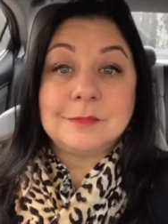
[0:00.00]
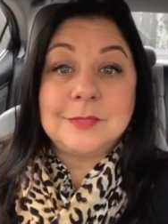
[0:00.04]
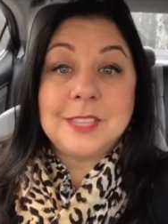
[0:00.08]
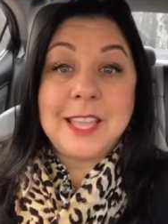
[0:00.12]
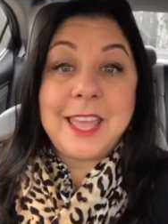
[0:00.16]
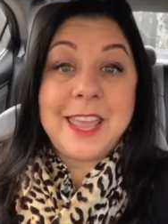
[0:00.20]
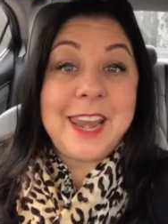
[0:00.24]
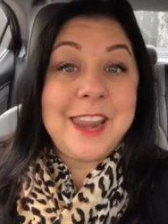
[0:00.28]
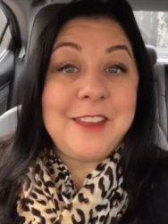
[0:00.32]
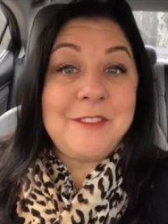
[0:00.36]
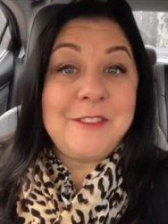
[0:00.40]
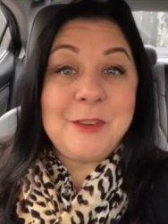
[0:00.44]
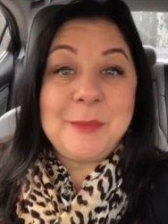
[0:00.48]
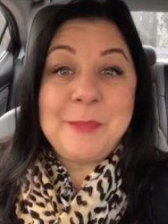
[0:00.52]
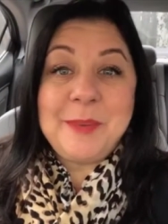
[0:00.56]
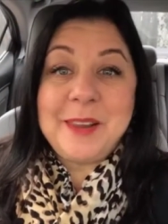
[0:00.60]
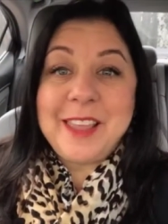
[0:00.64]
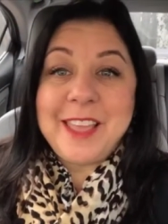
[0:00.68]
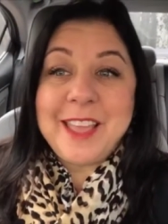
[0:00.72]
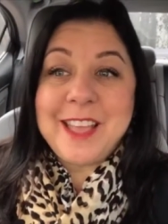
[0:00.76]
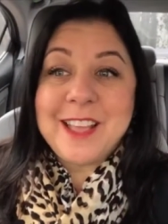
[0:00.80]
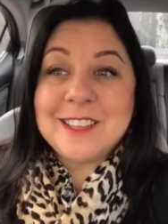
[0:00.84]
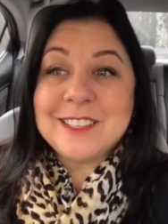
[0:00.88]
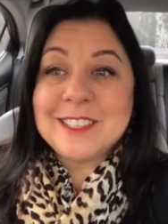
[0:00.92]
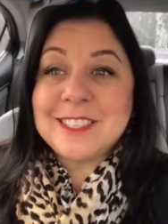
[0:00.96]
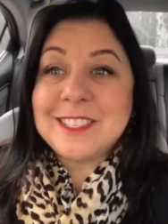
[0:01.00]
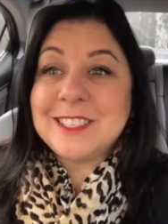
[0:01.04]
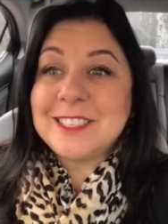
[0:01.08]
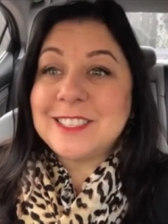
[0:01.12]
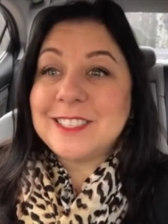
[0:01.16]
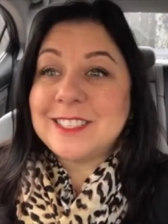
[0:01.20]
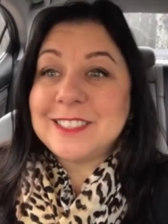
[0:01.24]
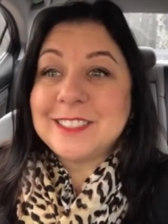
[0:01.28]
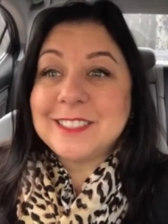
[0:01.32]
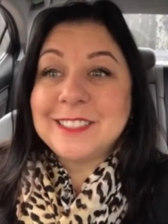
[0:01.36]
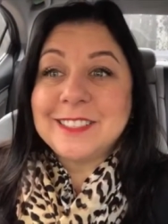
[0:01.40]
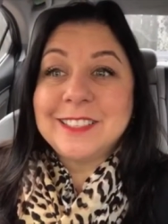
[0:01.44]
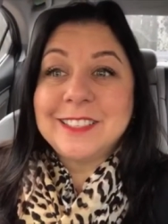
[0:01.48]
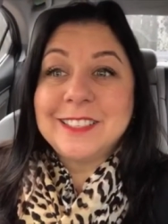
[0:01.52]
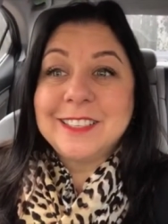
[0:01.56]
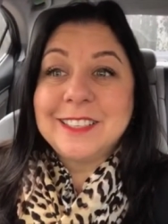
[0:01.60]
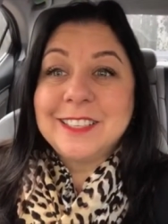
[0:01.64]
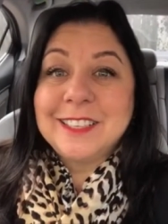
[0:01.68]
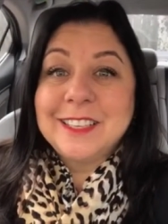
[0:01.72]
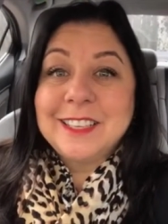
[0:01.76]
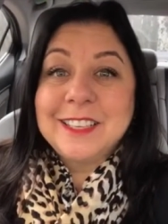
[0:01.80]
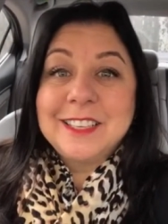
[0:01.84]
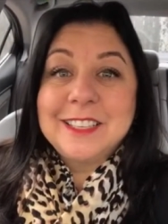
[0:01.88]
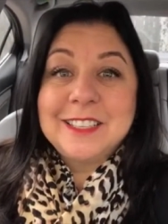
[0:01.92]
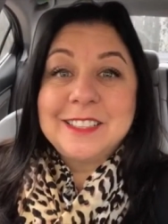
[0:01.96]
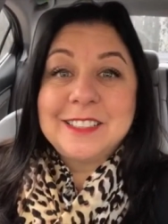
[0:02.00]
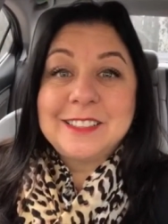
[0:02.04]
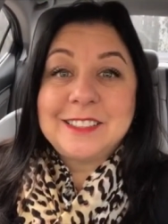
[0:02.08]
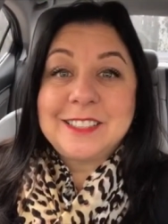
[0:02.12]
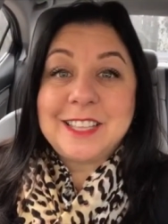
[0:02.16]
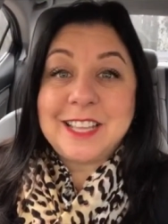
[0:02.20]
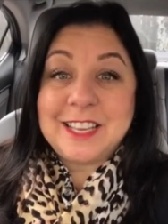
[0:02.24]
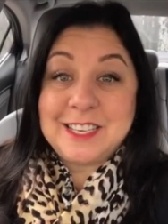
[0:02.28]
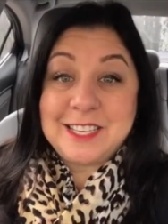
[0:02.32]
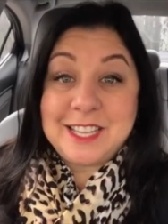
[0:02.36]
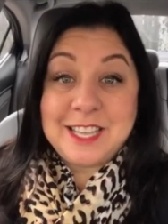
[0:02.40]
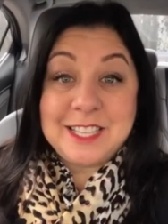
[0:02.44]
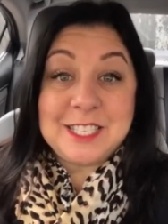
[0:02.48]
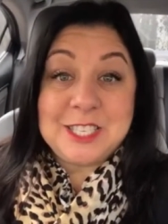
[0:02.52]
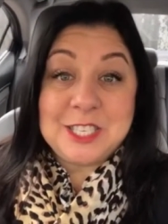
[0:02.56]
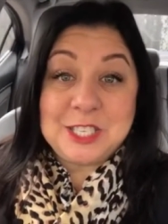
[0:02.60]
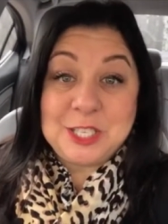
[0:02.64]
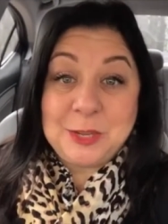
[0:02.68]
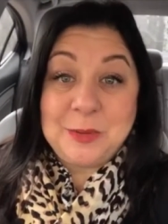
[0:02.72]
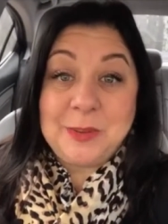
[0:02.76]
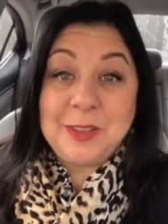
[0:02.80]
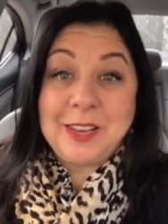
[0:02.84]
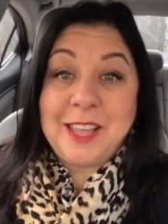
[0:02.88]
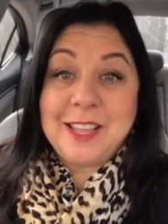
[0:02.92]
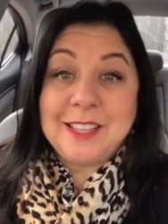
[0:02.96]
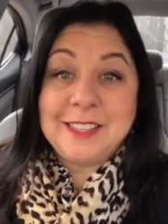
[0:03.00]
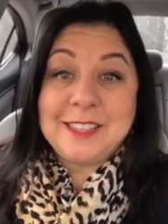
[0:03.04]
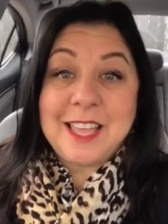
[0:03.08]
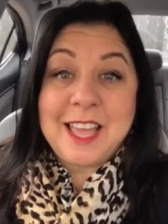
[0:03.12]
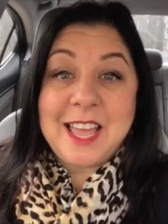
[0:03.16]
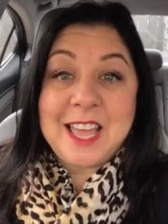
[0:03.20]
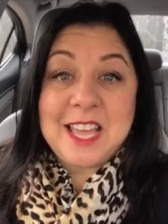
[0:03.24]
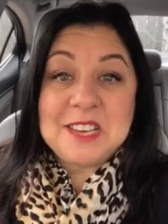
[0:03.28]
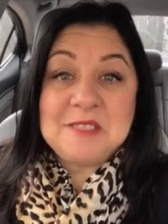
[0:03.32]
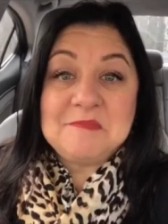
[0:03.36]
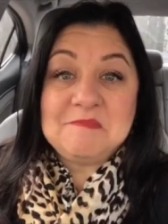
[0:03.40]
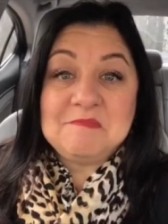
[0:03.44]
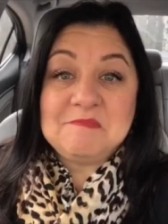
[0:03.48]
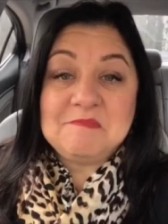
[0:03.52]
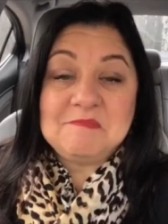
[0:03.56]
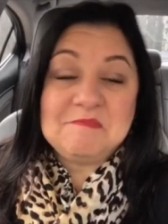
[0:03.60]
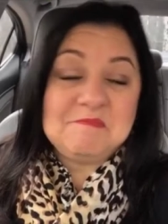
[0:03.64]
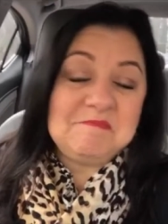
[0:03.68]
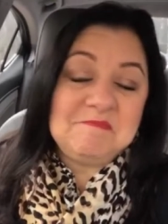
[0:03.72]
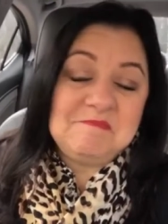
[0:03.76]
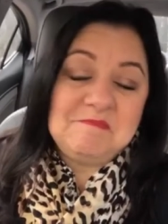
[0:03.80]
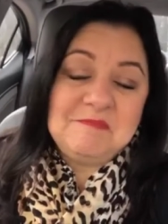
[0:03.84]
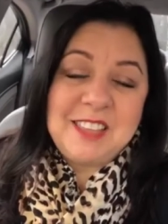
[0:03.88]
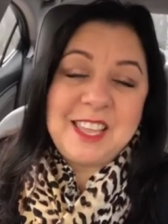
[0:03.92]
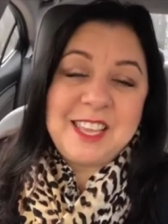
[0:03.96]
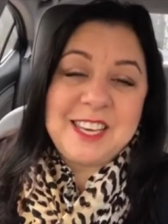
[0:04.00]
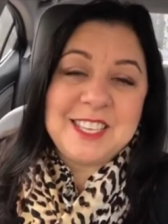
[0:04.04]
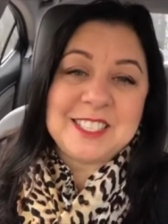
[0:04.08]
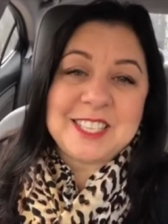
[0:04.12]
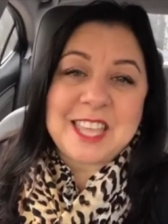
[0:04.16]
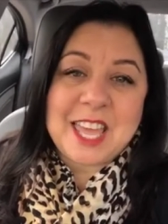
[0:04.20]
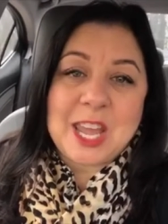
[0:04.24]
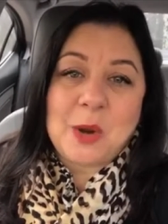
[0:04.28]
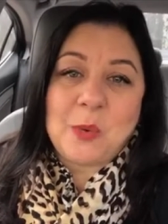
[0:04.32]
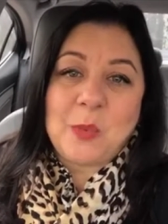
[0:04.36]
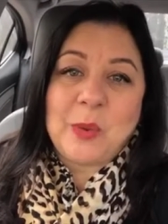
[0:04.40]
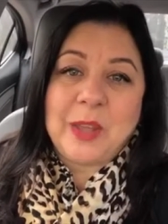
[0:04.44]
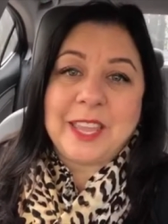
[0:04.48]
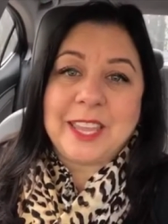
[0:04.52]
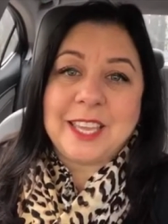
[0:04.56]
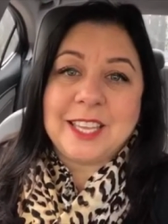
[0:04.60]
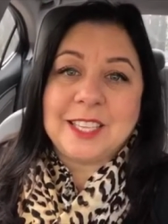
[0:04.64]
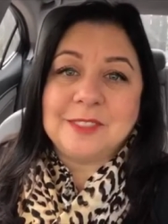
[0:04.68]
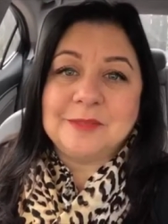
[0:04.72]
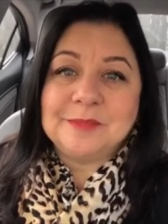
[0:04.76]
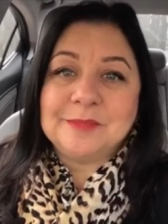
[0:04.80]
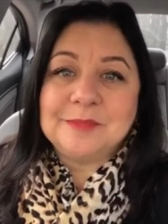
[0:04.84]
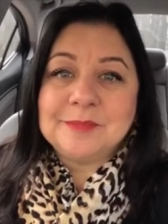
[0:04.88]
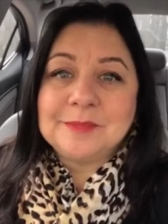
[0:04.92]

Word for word: And everybody else that doesn't do it like that, they just kind of wing it.